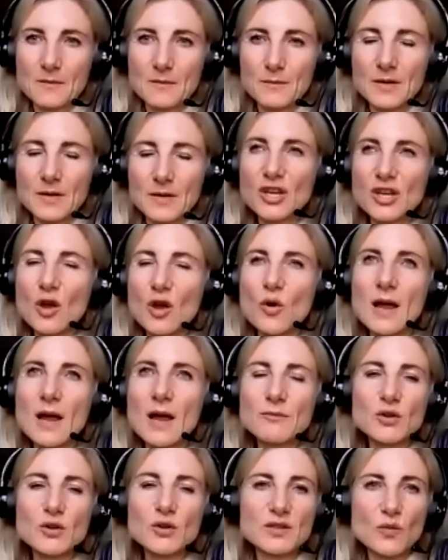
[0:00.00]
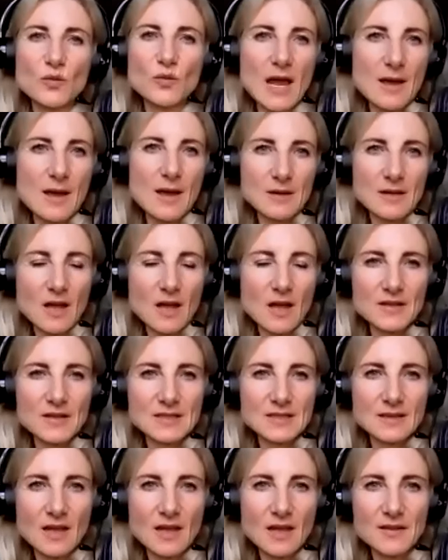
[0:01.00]
But no, I'm not aware, but
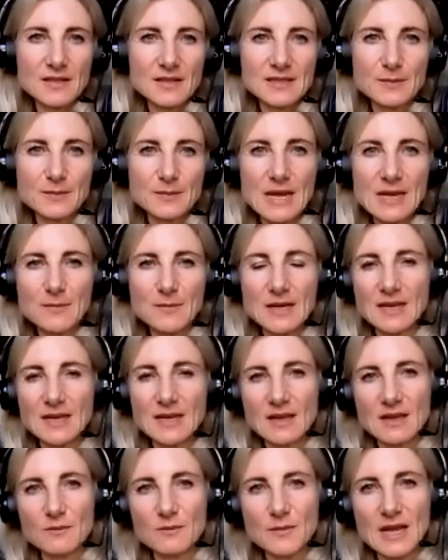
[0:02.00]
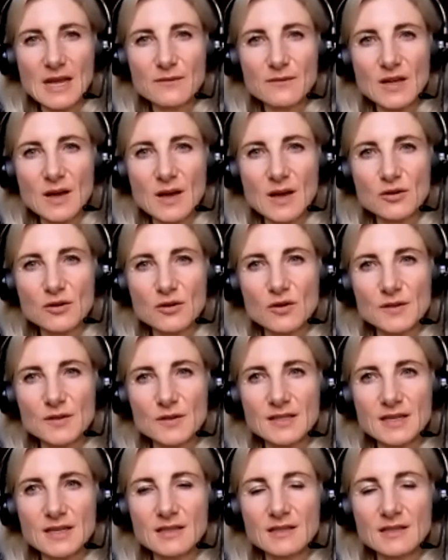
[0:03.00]
others maybe and may have come
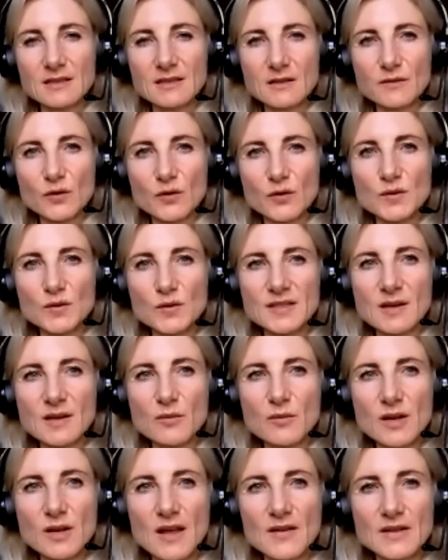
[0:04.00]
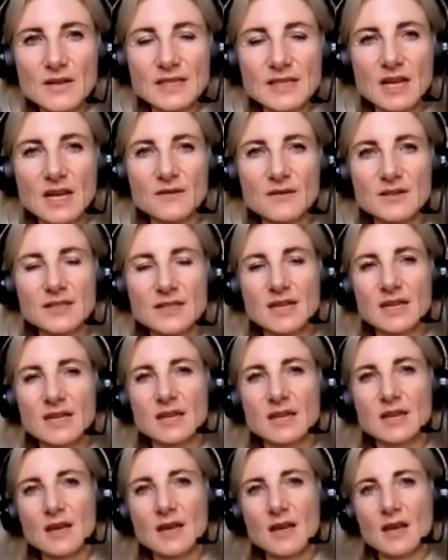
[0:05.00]
across it. Of course, somewhere like the
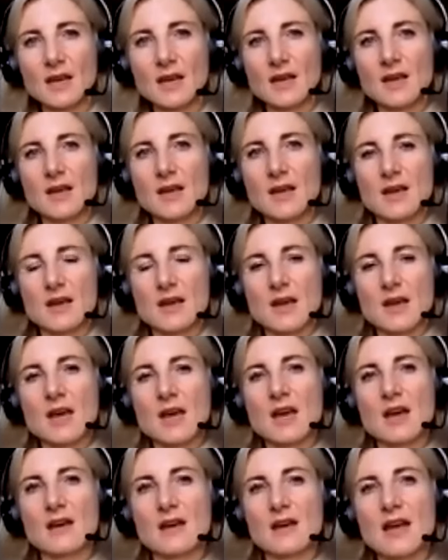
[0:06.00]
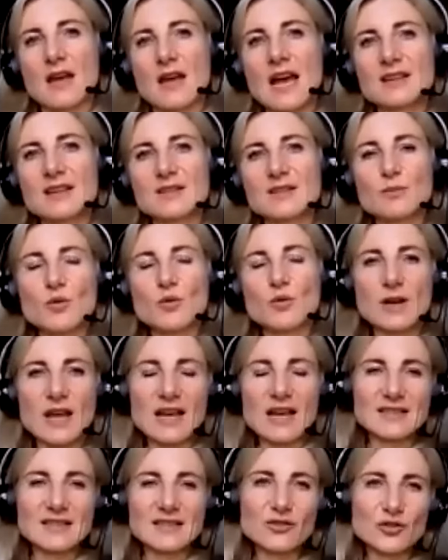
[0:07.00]
DFC
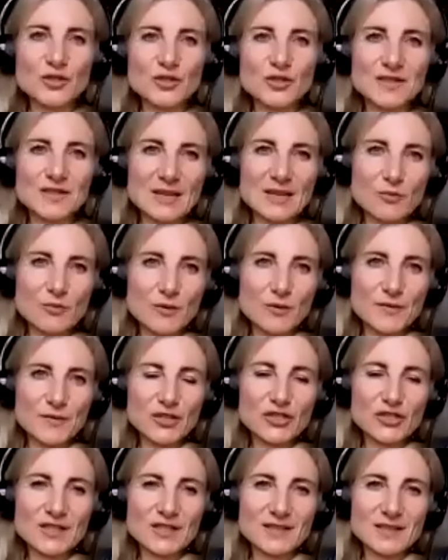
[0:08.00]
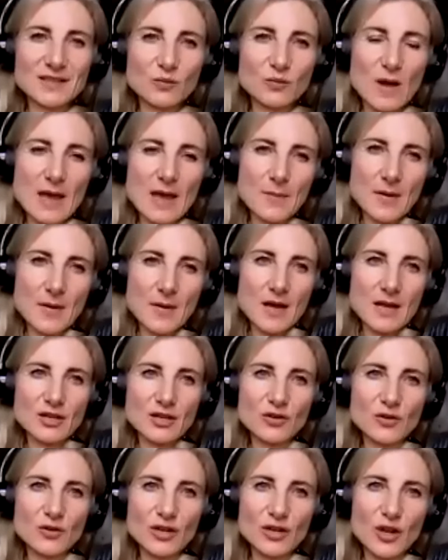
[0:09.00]
has interesting provisions whereby
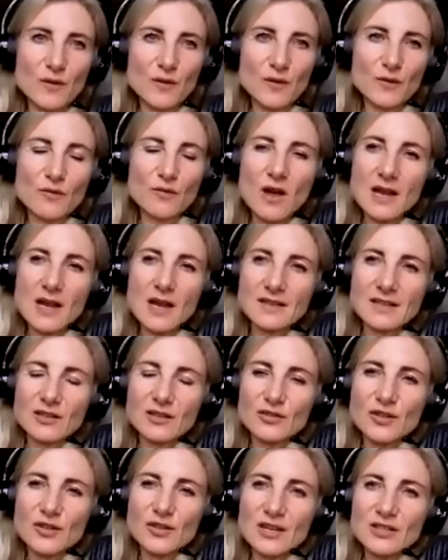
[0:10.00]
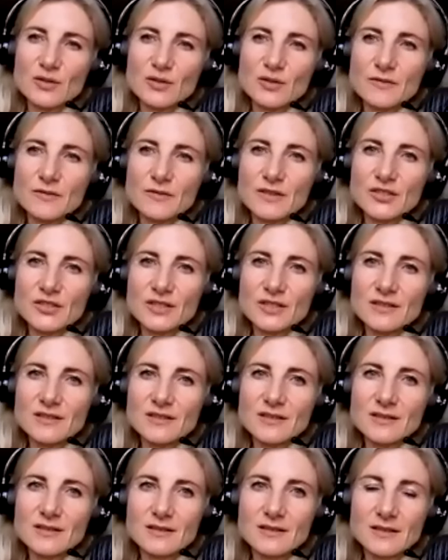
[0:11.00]
you can override the contractual
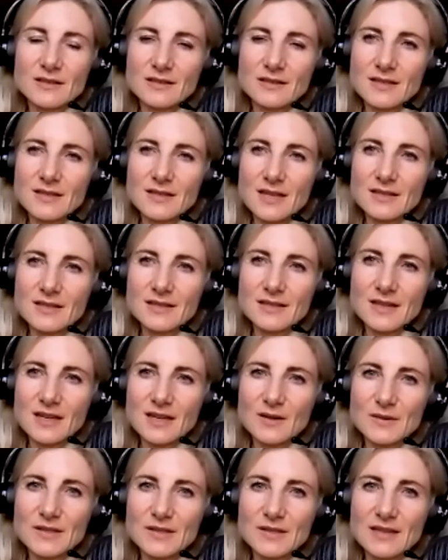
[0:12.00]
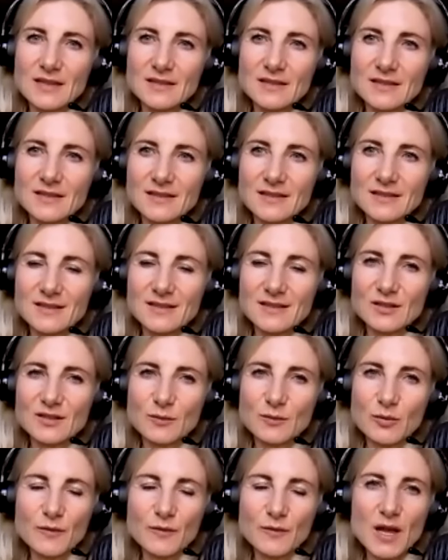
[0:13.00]
provisions in certain circumstances mm-hmm.
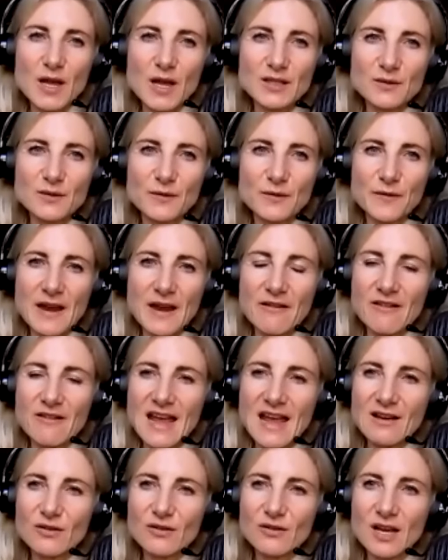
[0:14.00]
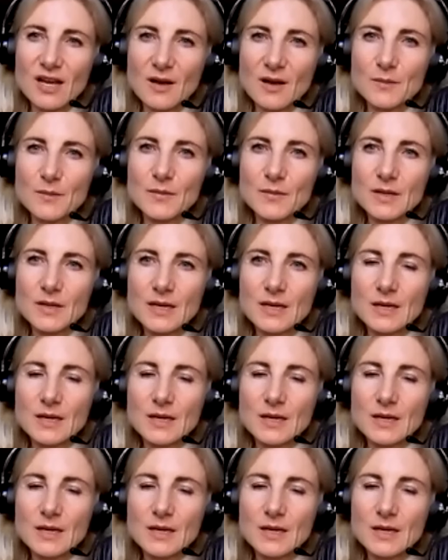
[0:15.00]
to provide a fairer outcome.